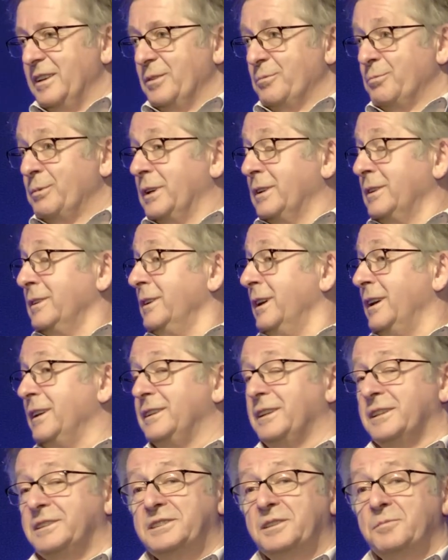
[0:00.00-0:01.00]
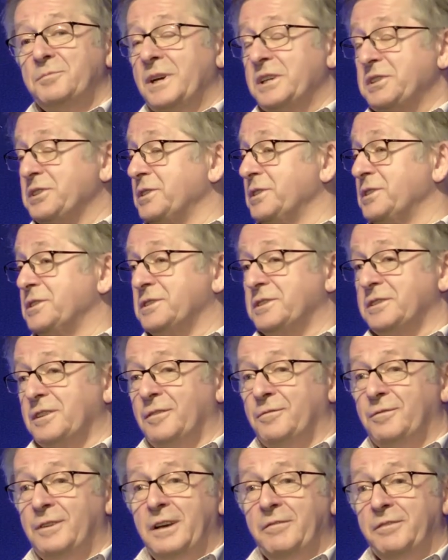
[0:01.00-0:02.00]
Well, that's a message
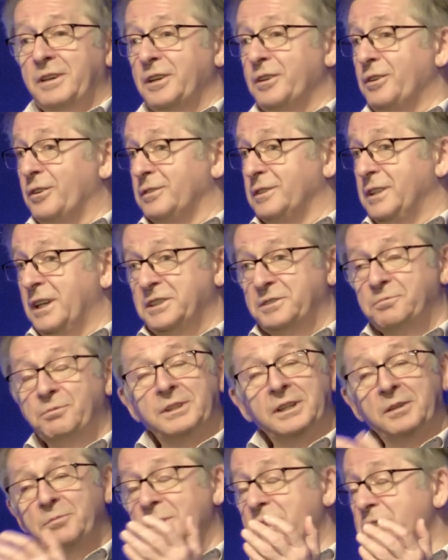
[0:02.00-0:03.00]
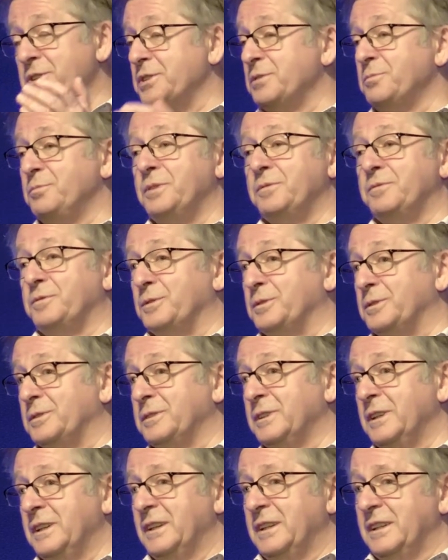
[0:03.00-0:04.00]
of loving God. That's what I mentioned before.